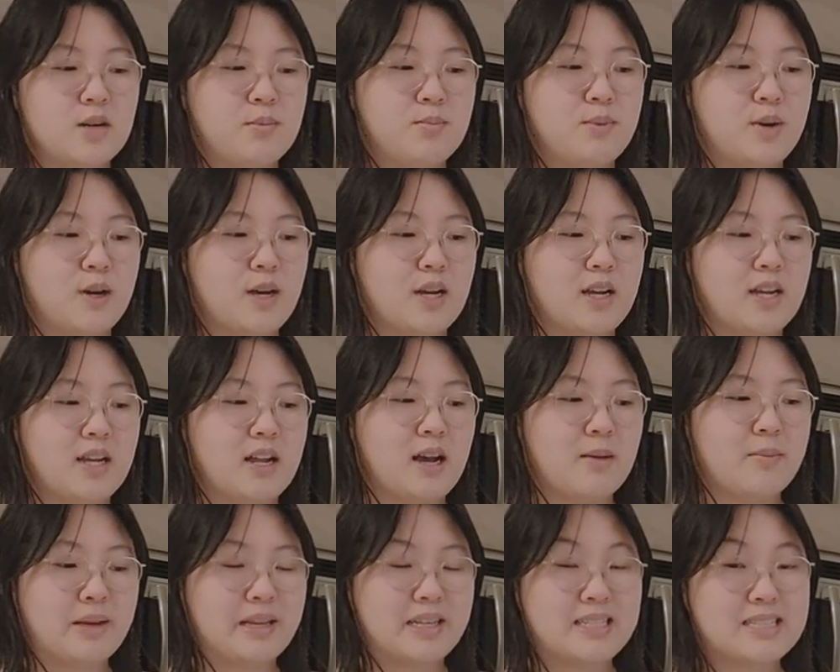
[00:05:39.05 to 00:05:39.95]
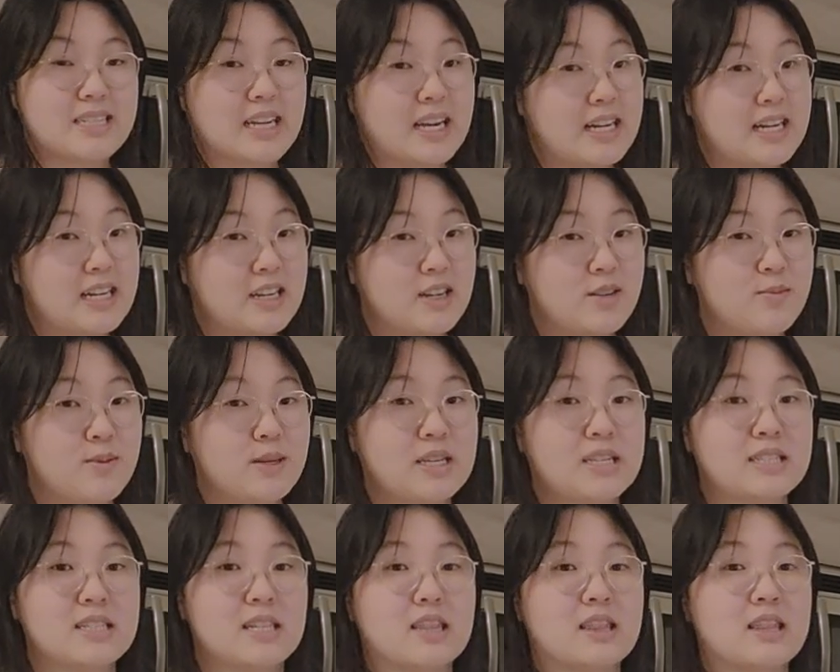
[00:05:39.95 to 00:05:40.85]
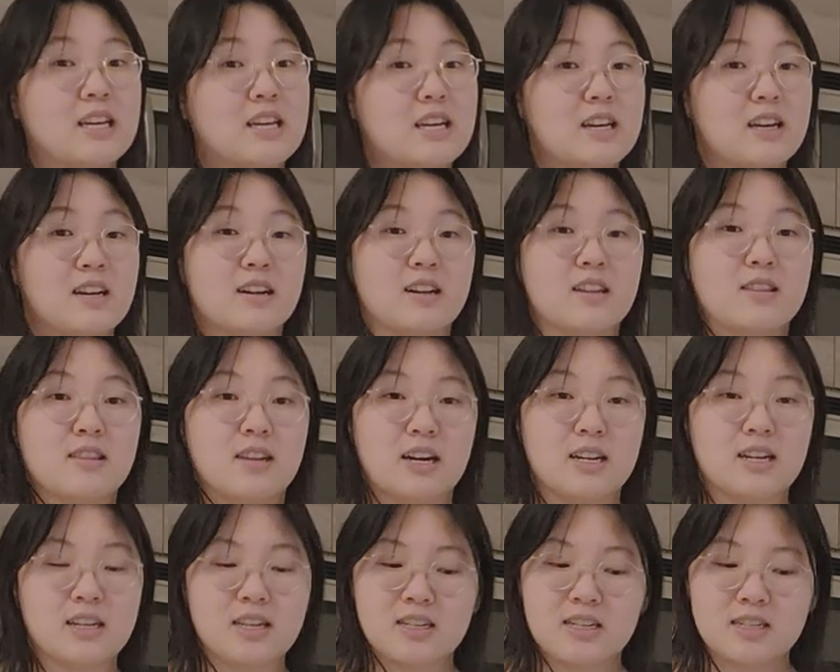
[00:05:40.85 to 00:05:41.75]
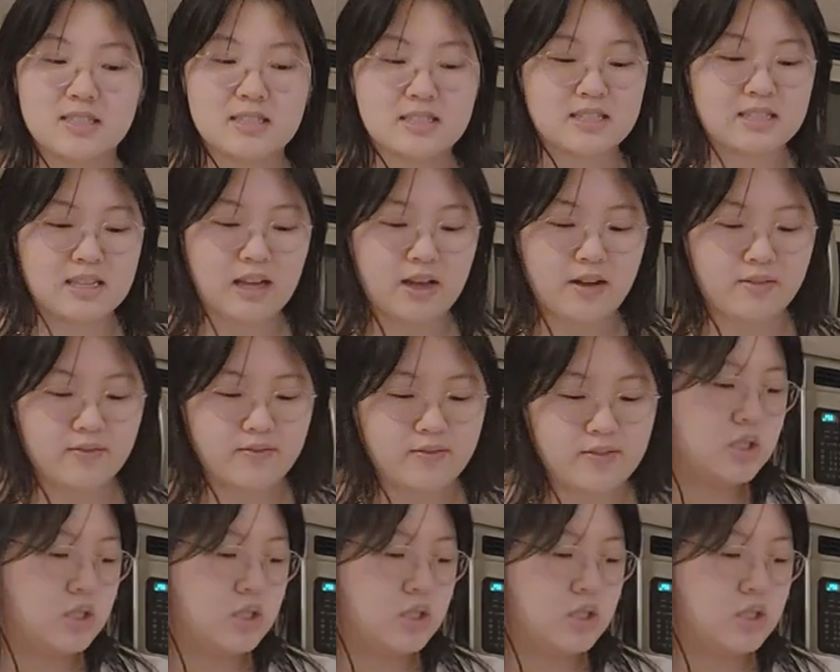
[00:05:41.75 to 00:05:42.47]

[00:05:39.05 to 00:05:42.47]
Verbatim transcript: But I'm excited because I think I got a lot of good stuff.